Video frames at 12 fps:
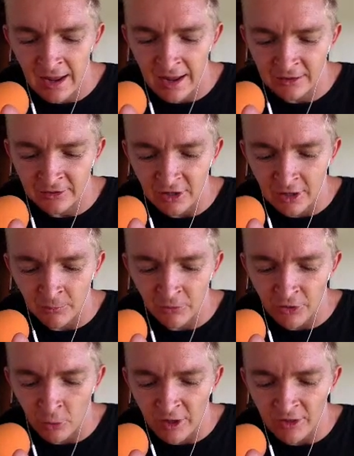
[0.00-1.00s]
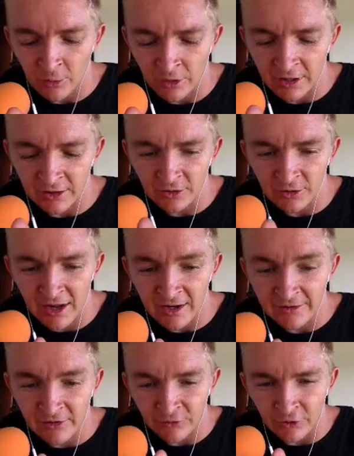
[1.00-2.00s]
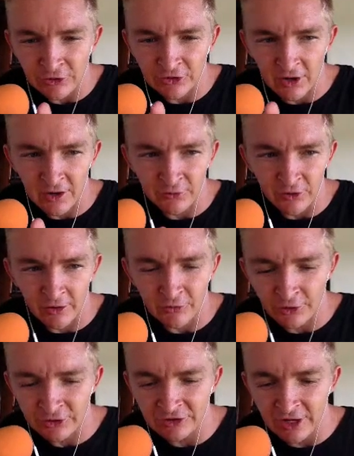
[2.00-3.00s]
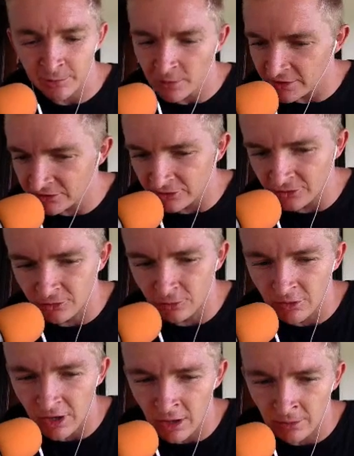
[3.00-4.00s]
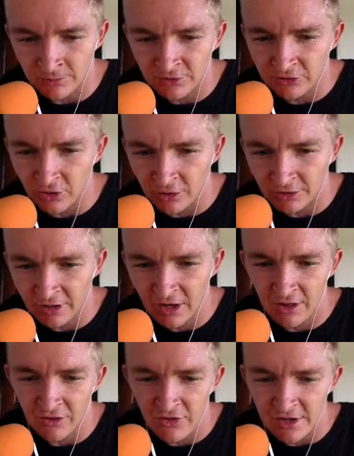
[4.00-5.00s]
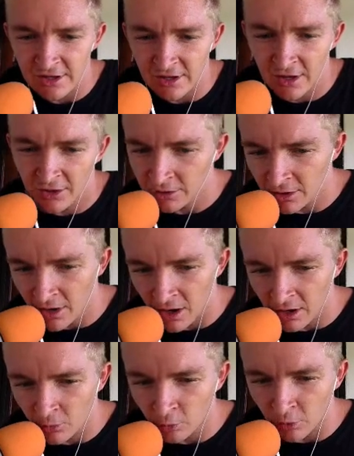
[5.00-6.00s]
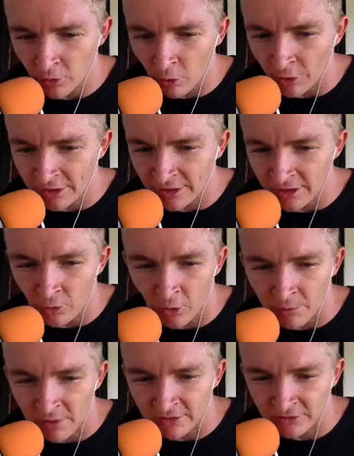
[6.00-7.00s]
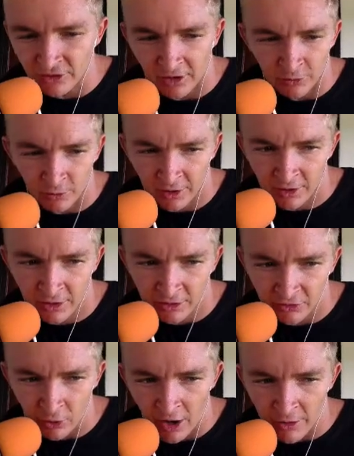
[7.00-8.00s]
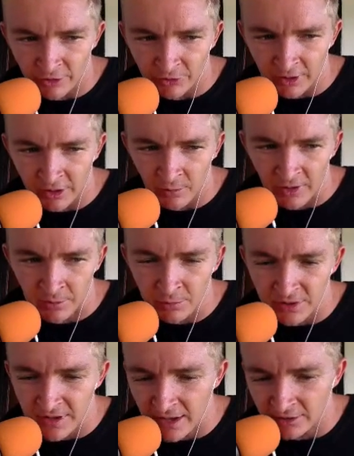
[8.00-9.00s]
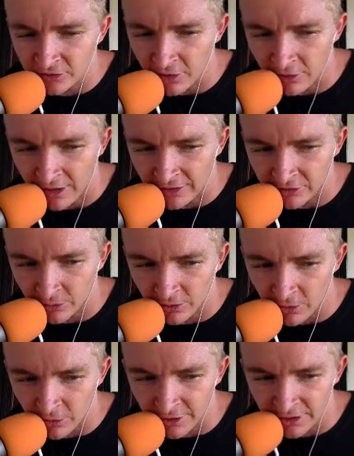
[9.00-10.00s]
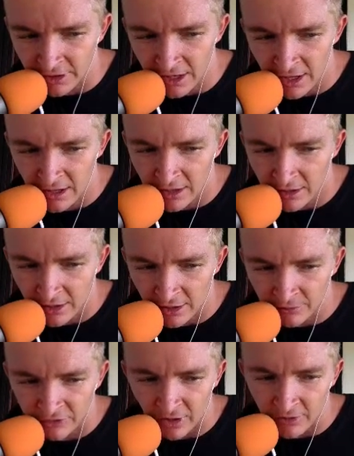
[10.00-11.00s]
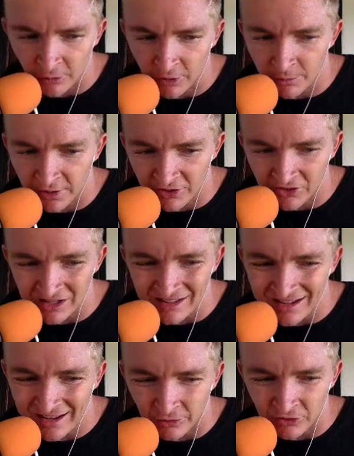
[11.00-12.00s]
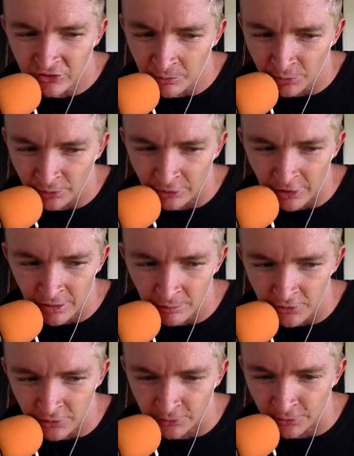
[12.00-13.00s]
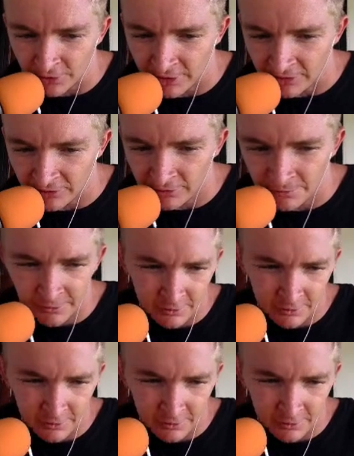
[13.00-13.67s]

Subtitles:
And the way that we're going to do that, first off, our first step is to start the recording equipment software. So I always recommend Piezo as a recording software because I like how simple and beautiful it is.